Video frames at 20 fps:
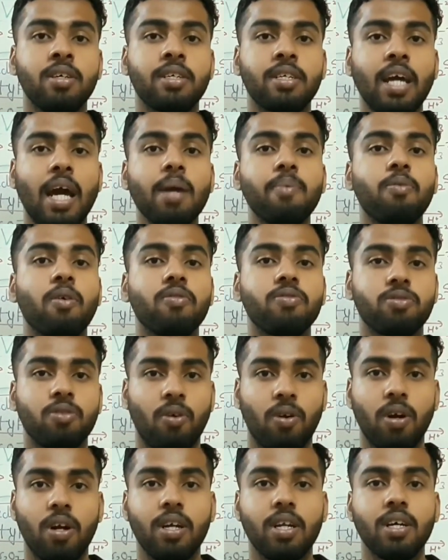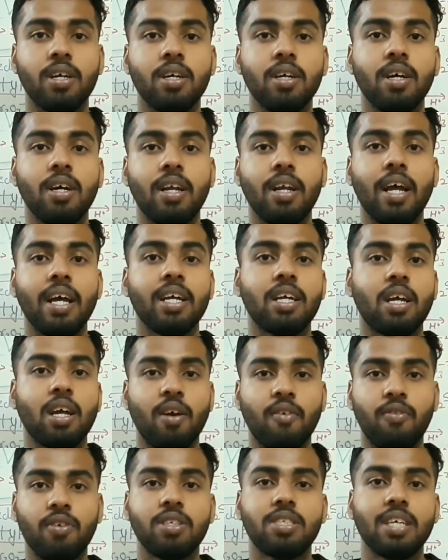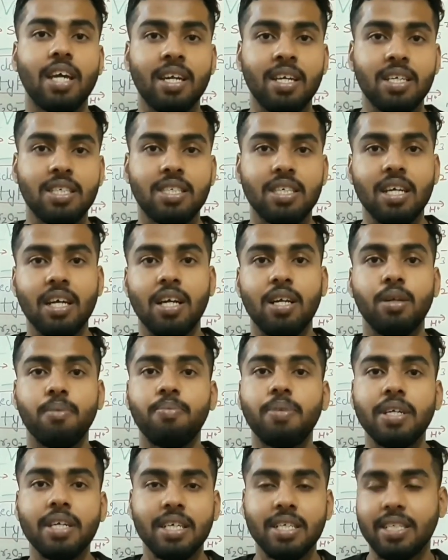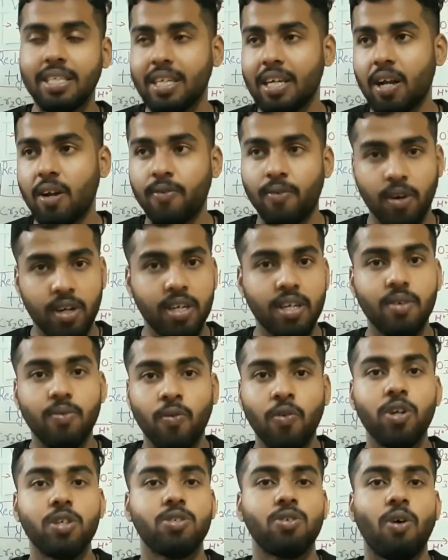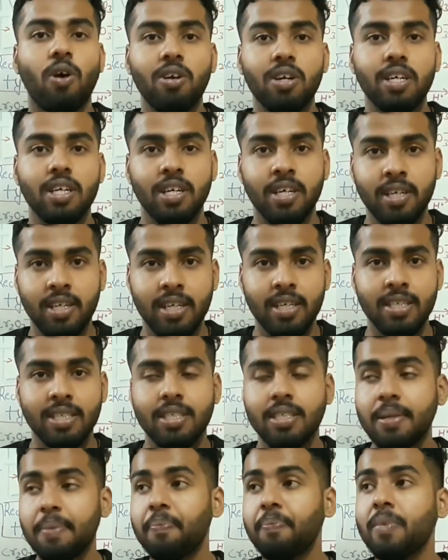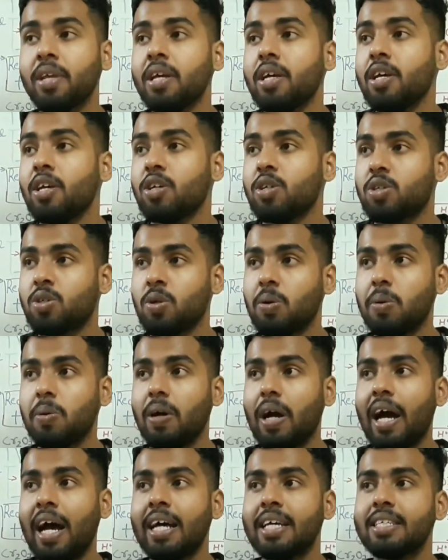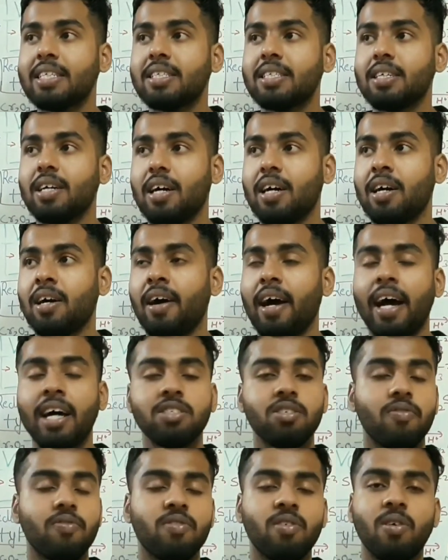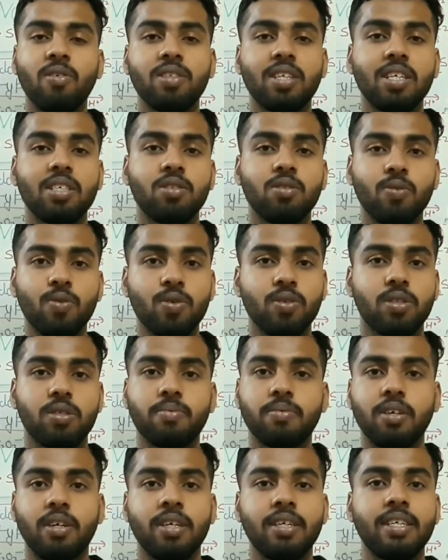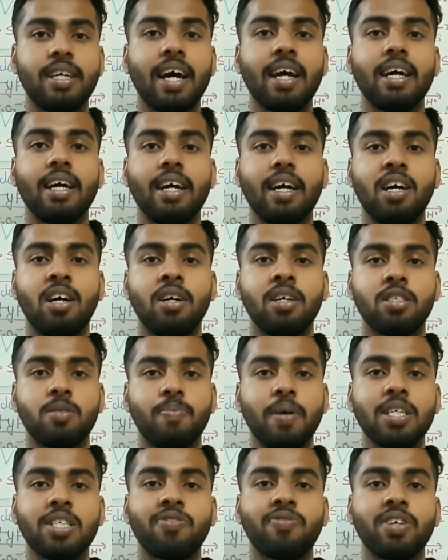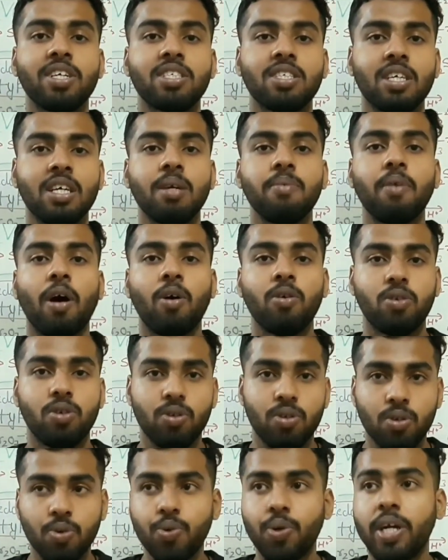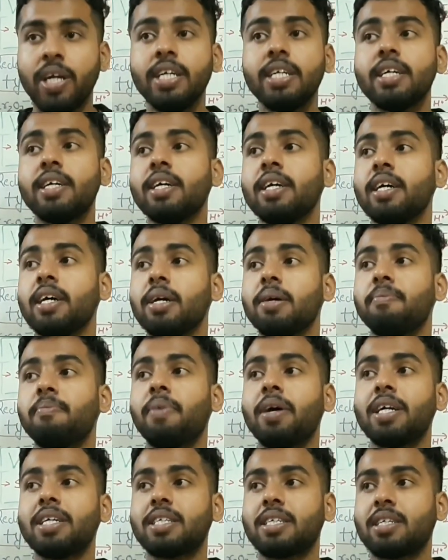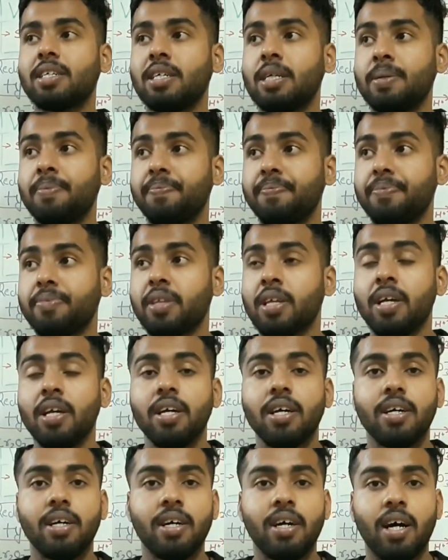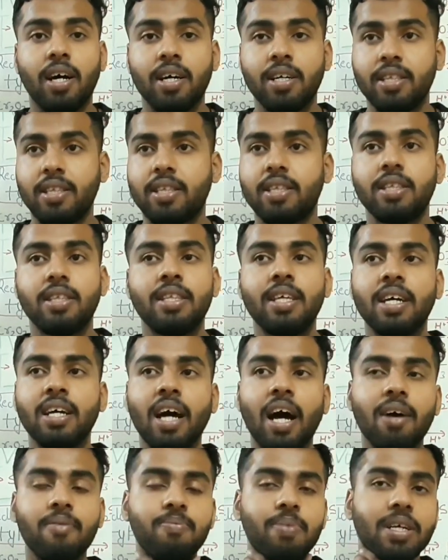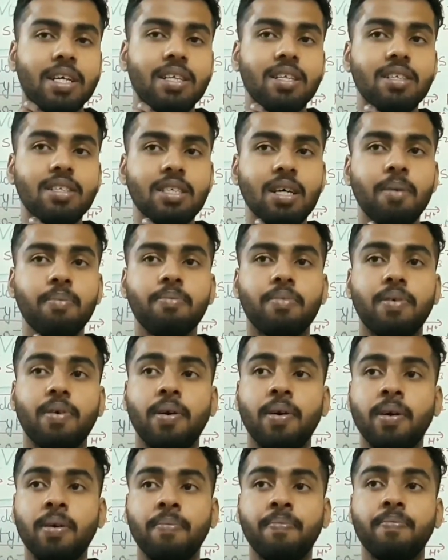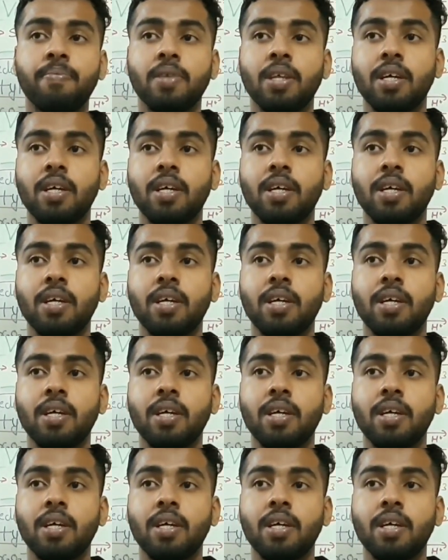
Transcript: type of salt. Like if it's NaCl, BaCl, what salt it is. So as of now, there's no specific scheme how to do it, but there have been some